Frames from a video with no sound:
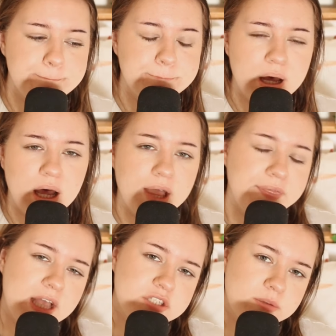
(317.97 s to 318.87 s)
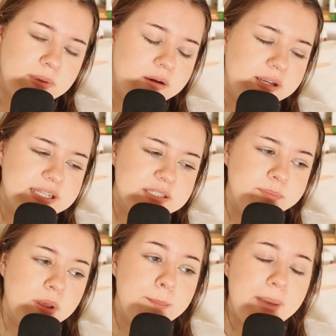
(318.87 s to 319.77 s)
But that's who Mary is.
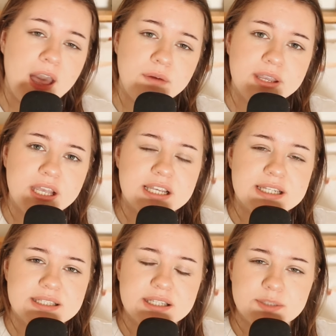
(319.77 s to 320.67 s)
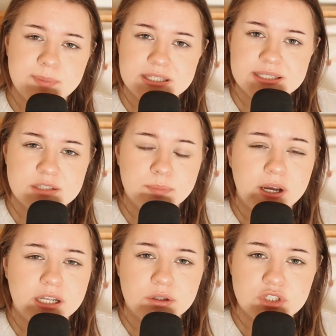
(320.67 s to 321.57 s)
But Mary is Spencer's
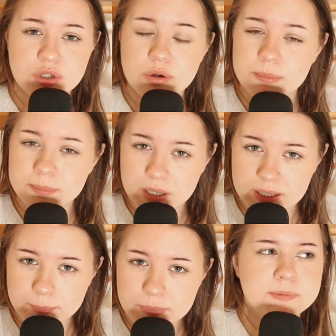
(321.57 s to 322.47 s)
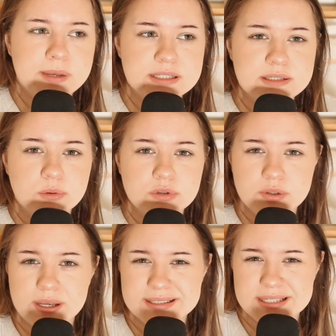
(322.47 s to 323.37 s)
biological mum. Spencer also
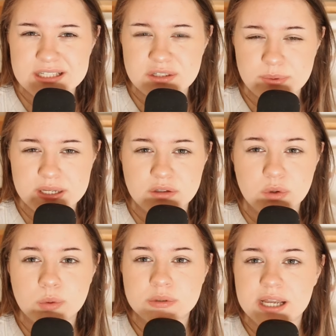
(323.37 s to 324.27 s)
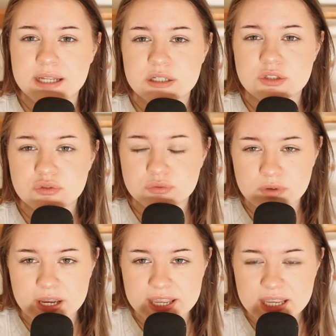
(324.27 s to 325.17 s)
has a twin called Alex
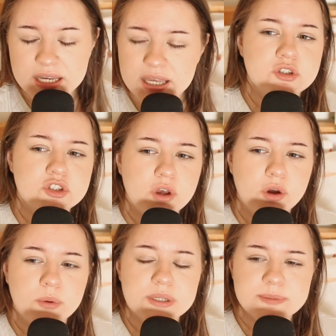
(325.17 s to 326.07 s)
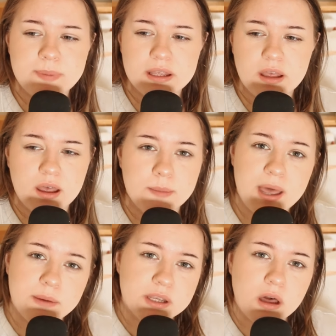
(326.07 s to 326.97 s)
Drake. So
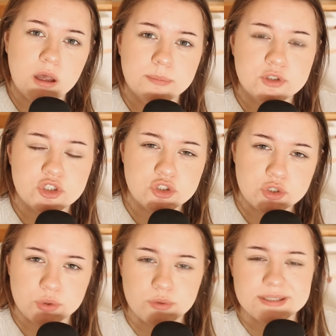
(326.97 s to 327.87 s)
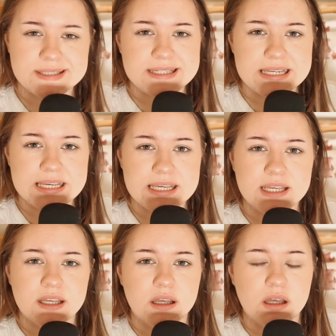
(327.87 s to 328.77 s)
Mary comes to
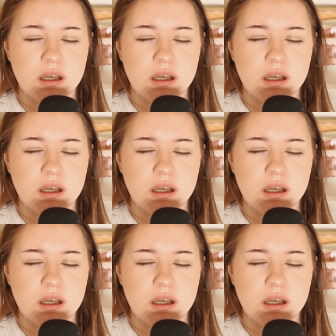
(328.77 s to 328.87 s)
see